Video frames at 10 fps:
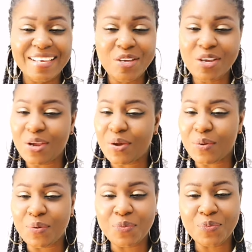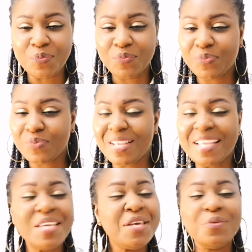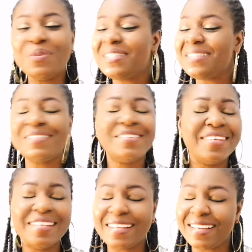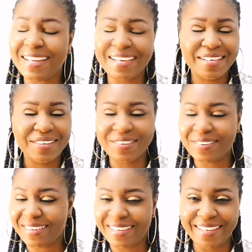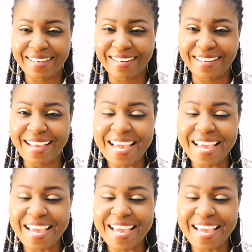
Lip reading: you know, he will still treat her like a queen.